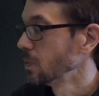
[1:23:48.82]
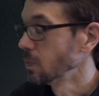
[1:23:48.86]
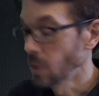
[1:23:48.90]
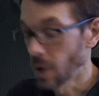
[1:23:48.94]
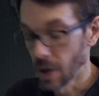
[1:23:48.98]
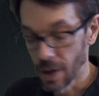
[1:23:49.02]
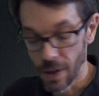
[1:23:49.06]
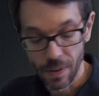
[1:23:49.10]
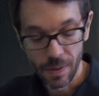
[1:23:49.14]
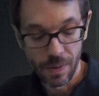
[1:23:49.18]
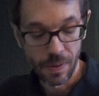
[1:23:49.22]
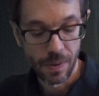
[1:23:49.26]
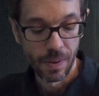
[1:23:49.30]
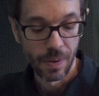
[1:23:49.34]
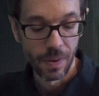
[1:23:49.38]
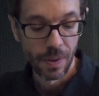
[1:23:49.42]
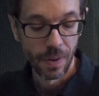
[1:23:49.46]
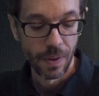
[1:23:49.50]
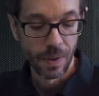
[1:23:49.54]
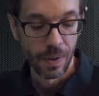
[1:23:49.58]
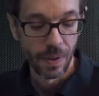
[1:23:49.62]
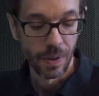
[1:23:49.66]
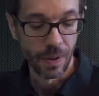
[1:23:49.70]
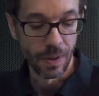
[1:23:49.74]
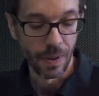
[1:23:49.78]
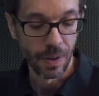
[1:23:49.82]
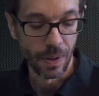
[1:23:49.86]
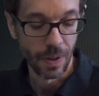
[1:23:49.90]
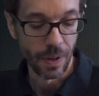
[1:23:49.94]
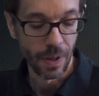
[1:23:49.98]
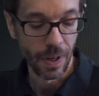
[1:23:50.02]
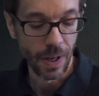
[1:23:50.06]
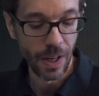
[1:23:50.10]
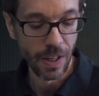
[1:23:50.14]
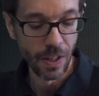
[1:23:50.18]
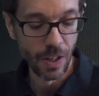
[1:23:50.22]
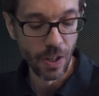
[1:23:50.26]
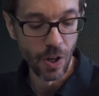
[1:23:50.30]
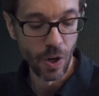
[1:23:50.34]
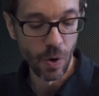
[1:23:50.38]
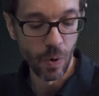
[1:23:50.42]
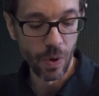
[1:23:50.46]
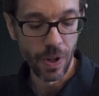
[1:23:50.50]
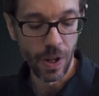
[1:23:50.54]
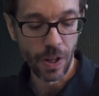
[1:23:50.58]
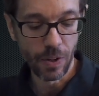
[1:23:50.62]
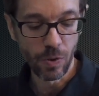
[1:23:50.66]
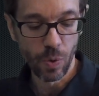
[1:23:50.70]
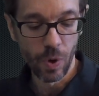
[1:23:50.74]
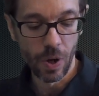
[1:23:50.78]
Right, uh, and you know,
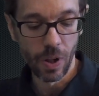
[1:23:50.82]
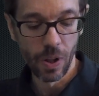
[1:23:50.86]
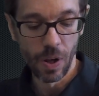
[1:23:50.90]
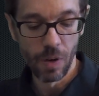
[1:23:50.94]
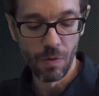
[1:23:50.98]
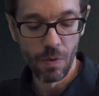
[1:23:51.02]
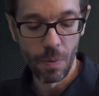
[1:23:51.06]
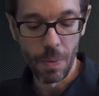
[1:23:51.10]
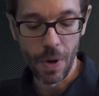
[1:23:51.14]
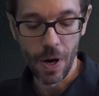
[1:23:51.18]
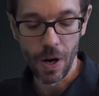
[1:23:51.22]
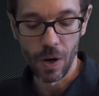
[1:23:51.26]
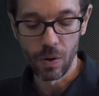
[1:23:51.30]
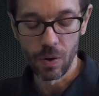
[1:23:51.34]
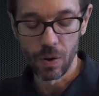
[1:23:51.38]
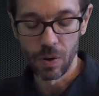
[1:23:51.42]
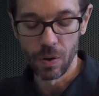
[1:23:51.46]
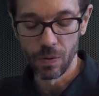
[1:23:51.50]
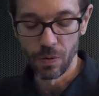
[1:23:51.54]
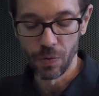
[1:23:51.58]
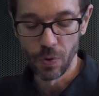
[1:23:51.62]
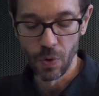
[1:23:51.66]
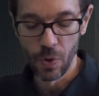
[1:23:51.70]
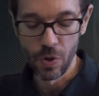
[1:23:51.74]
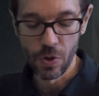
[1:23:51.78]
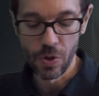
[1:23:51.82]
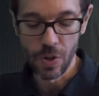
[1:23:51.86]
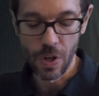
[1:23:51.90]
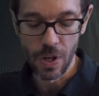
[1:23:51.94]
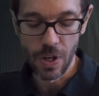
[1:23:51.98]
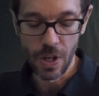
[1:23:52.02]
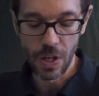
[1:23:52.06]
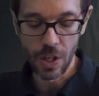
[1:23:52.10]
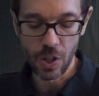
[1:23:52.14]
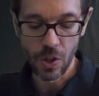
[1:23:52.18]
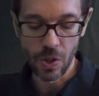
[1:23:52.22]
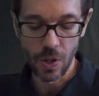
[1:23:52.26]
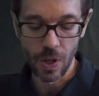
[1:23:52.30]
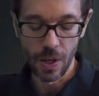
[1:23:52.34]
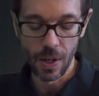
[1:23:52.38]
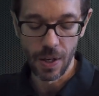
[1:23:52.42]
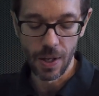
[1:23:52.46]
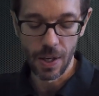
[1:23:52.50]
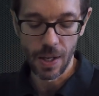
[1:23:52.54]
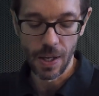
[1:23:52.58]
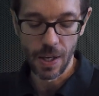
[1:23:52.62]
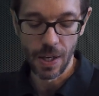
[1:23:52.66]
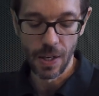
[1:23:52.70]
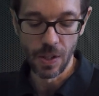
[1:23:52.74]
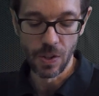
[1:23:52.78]
and that's what I love about first
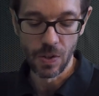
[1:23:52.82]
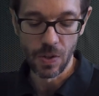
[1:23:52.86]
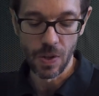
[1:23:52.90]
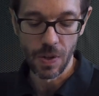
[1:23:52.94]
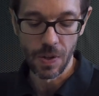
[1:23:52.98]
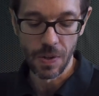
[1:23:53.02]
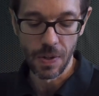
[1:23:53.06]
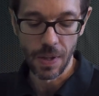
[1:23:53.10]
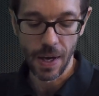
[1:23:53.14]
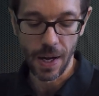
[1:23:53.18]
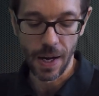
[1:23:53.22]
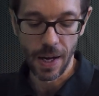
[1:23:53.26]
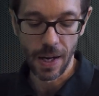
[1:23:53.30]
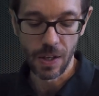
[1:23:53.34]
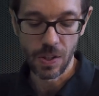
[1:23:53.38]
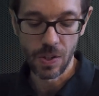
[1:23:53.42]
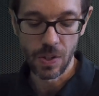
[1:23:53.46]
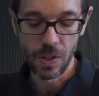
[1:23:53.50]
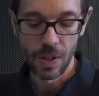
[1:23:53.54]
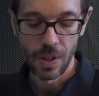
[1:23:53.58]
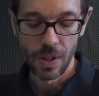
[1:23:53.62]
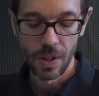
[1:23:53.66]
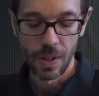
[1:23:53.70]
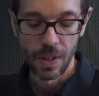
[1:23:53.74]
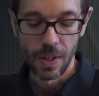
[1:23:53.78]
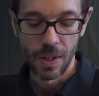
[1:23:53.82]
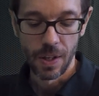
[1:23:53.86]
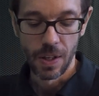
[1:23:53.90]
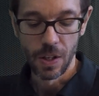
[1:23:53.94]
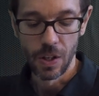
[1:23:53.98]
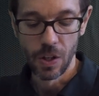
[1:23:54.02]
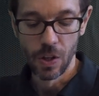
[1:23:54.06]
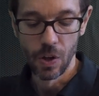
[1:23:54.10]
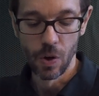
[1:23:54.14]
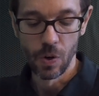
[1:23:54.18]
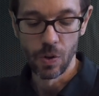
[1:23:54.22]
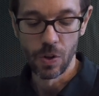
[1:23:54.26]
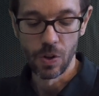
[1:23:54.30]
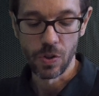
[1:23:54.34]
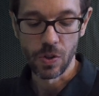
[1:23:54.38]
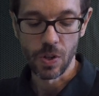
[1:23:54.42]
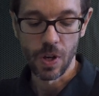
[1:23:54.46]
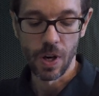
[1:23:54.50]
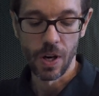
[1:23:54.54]
edition is that you know this